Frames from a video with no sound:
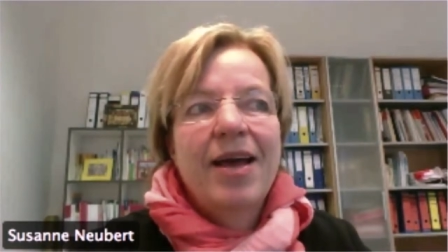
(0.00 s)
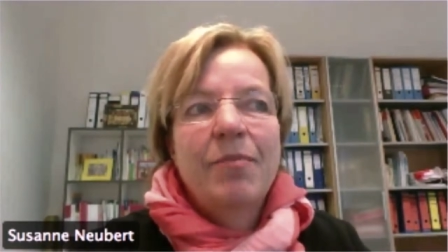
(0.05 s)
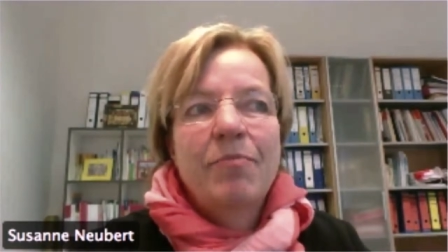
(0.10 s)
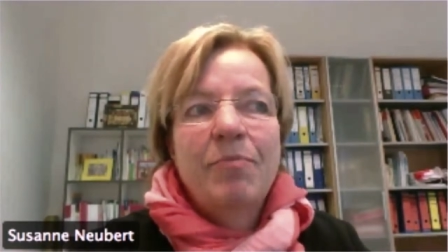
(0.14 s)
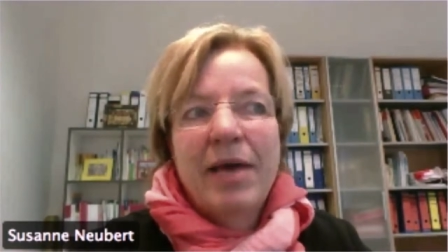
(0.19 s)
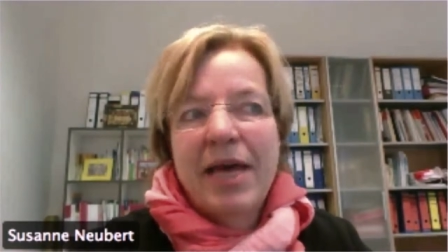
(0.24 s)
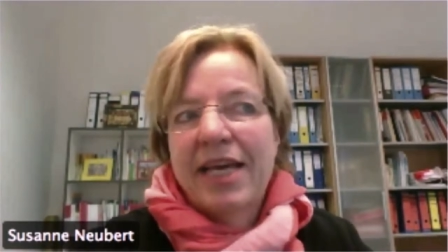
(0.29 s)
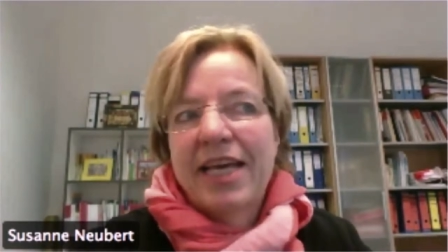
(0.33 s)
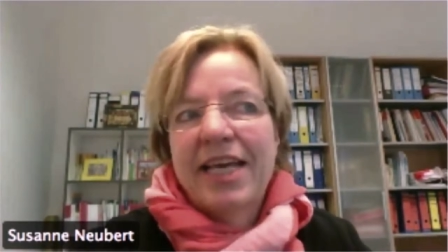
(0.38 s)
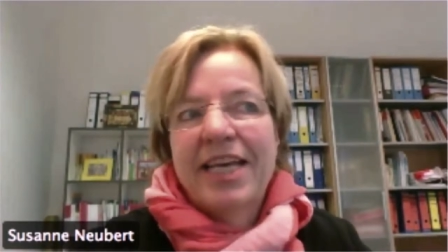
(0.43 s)

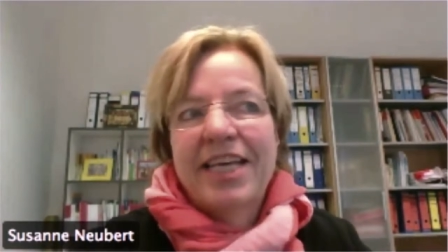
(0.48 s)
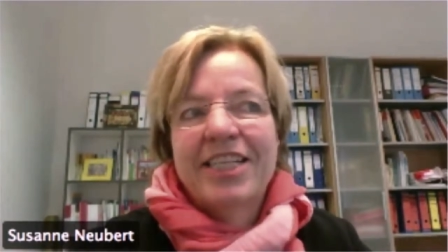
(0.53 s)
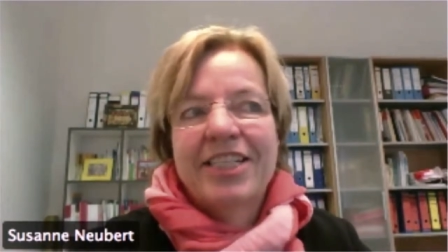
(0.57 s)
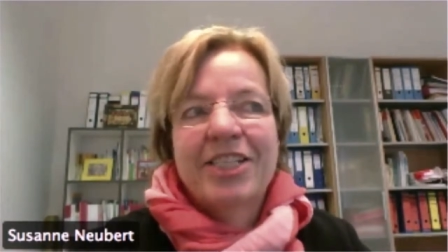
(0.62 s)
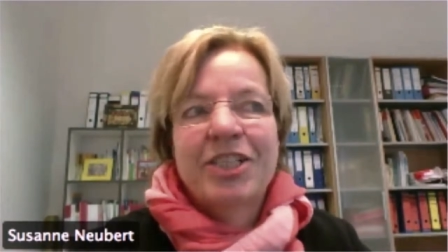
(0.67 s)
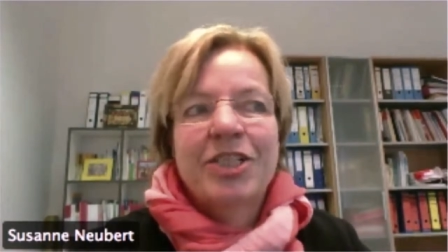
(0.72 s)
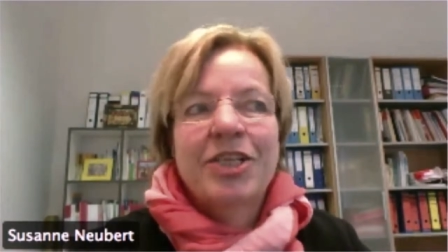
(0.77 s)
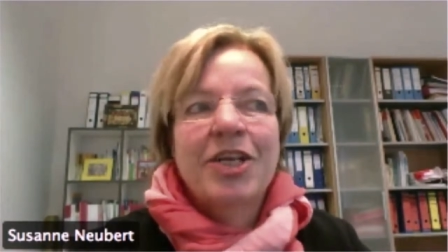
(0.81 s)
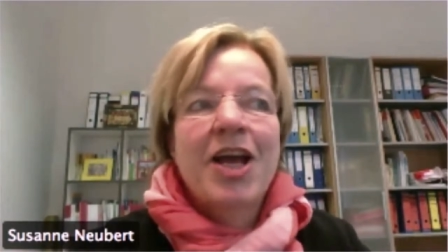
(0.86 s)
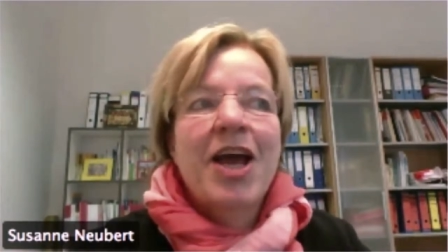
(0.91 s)
package,
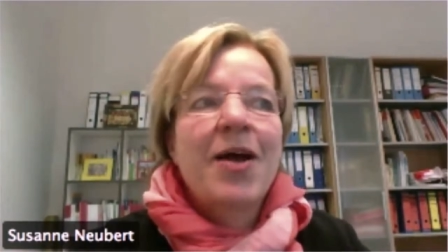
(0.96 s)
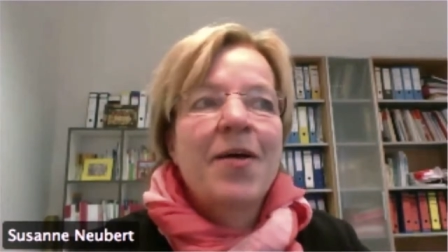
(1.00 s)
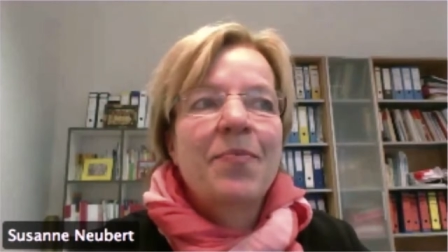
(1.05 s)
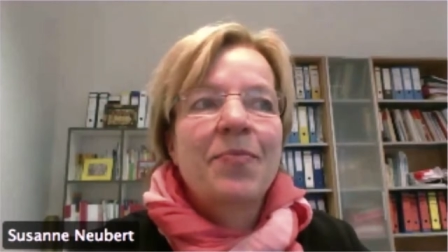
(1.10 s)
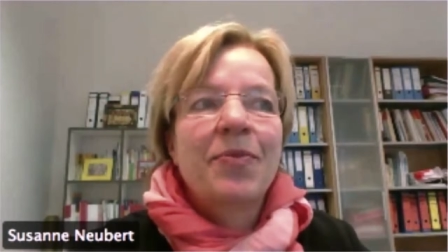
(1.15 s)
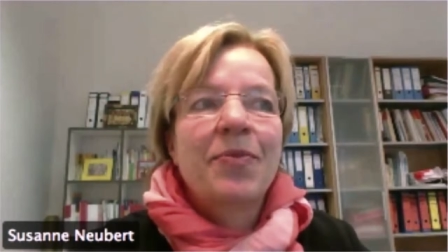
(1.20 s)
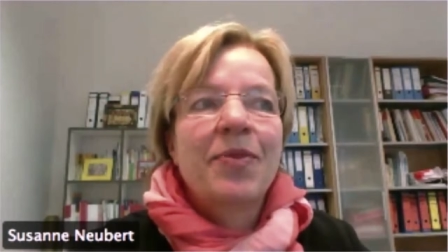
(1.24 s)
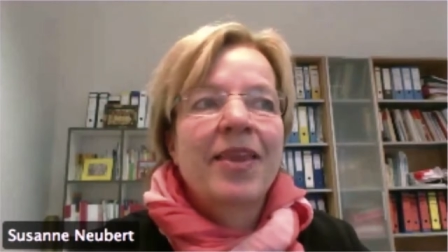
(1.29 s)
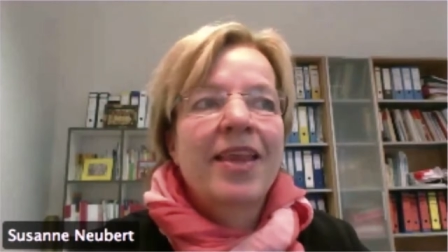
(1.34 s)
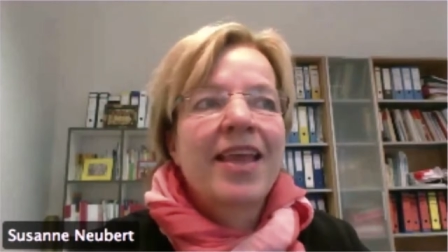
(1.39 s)

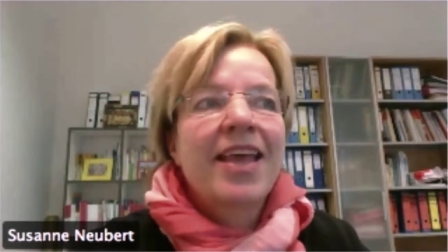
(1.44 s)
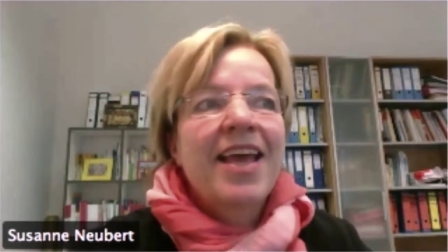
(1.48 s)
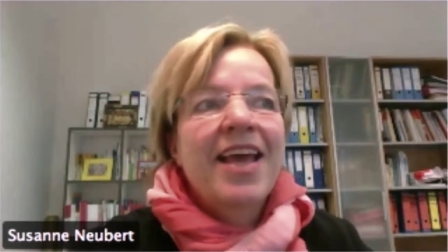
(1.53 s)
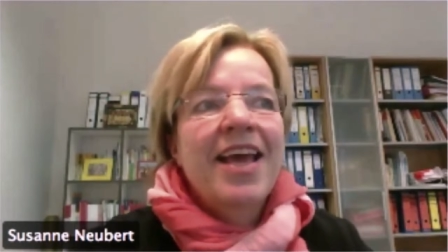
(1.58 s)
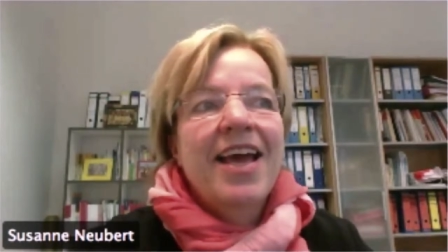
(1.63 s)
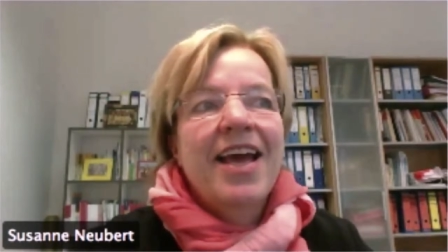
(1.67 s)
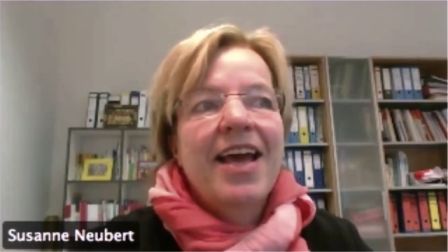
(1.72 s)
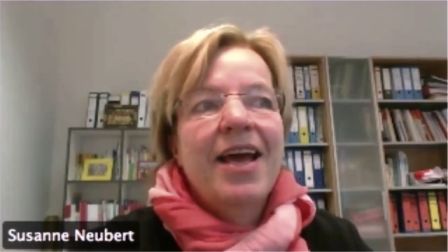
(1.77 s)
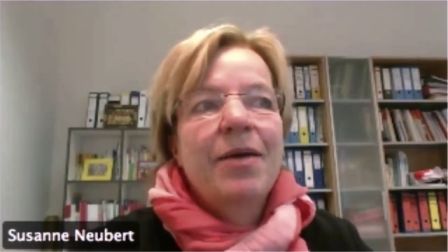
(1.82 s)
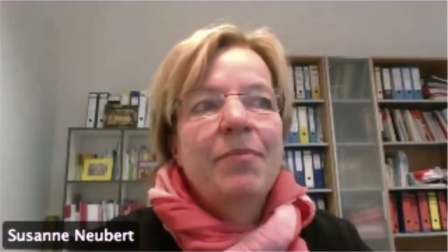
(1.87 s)

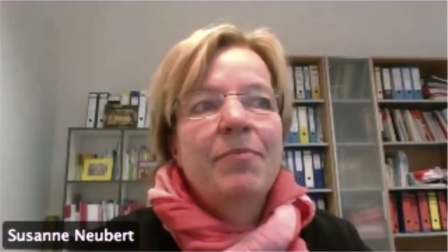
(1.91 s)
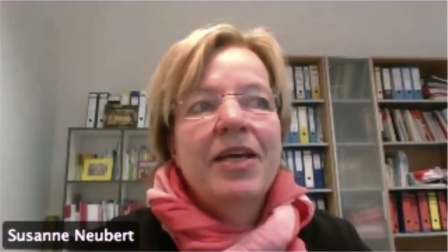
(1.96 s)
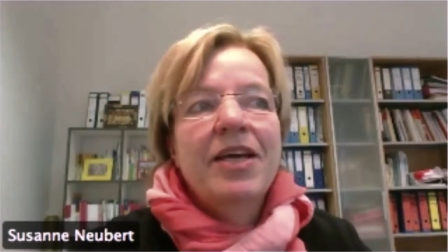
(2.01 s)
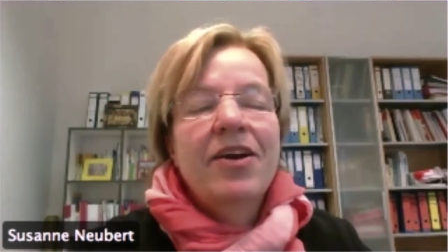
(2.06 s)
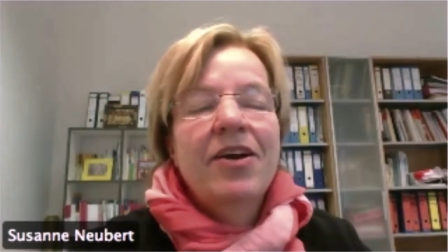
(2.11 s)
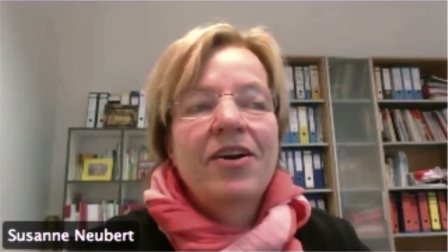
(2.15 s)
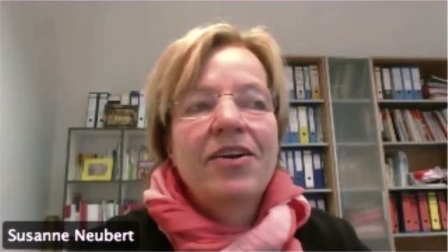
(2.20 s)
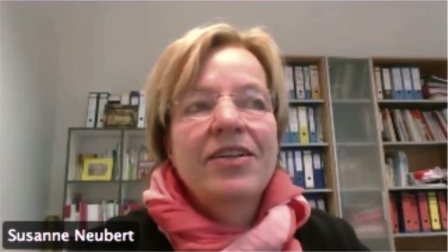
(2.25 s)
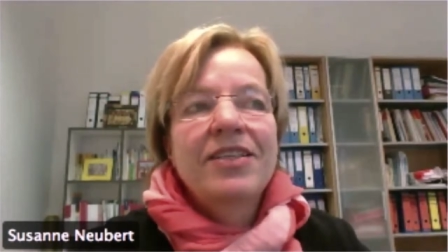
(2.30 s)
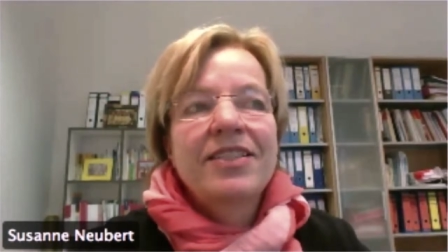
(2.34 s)

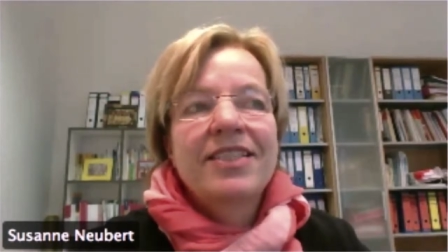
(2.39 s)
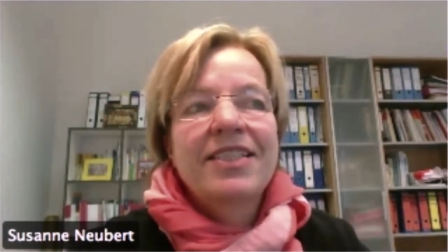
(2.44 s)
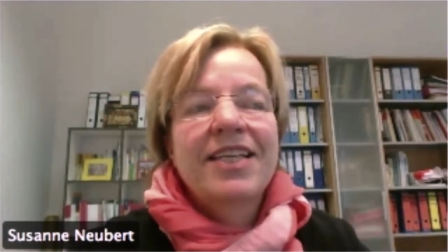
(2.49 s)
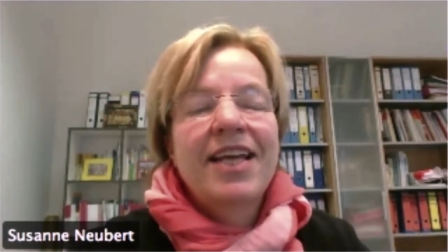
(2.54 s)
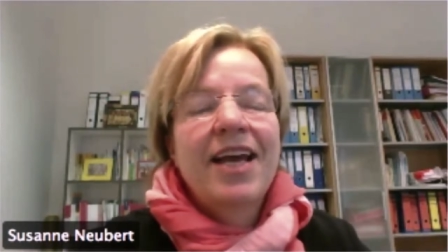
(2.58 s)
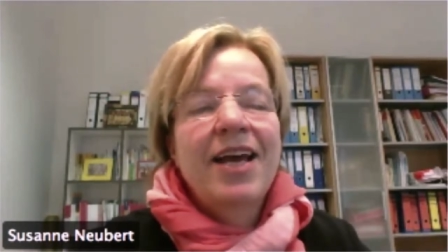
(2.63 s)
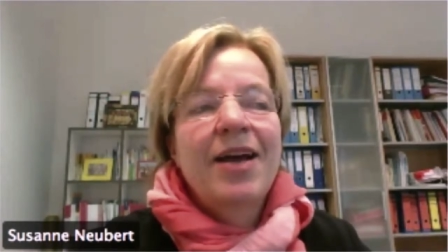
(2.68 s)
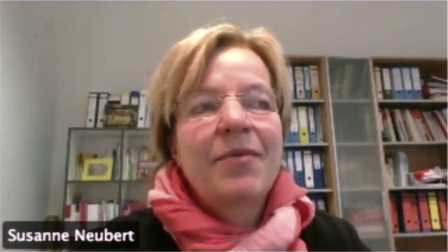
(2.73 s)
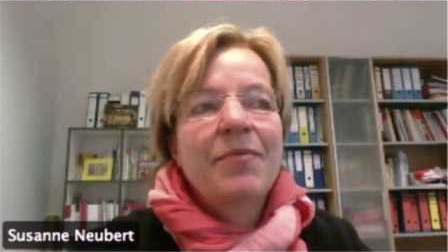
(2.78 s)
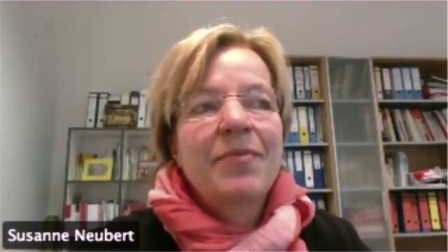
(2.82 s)
because
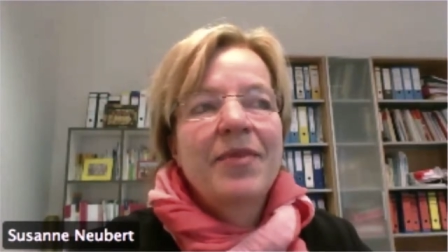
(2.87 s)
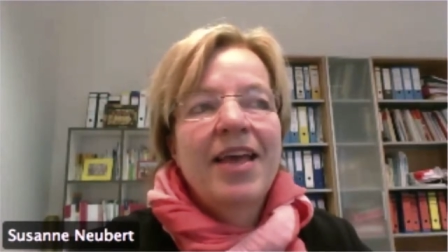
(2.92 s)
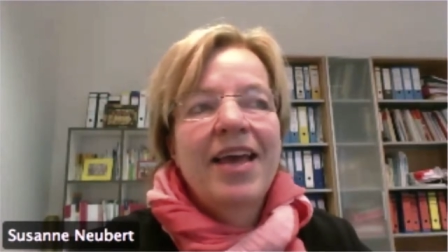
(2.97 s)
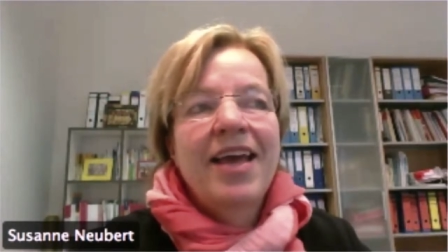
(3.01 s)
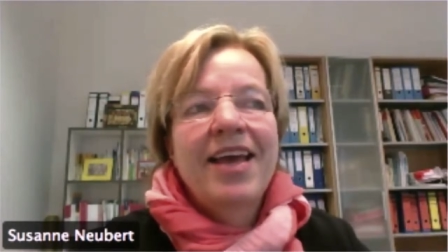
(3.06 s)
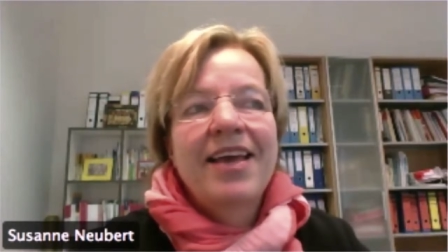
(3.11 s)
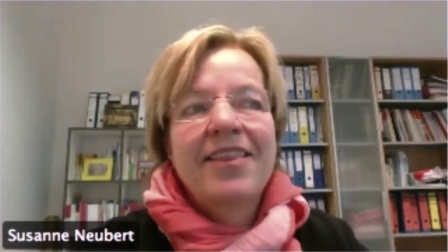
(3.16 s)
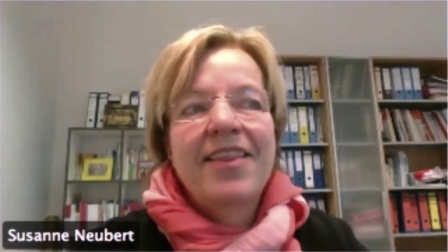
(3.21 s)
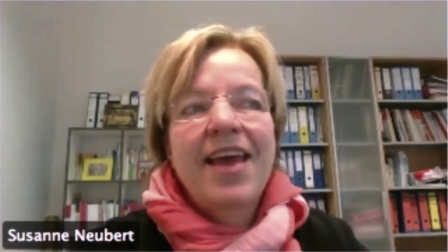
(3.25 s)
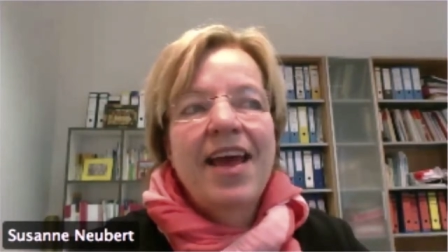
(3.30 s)

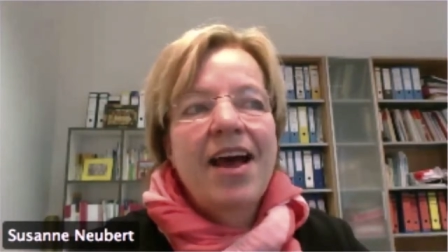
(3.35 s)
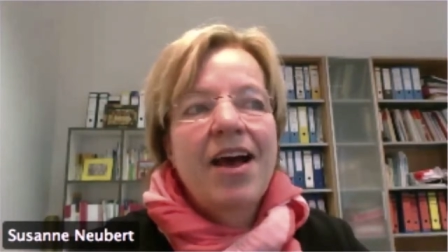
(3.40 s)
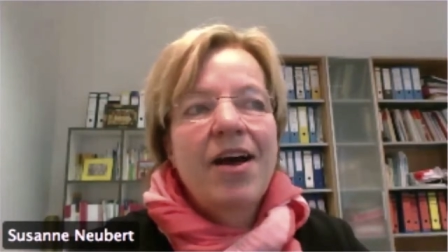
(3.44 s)
there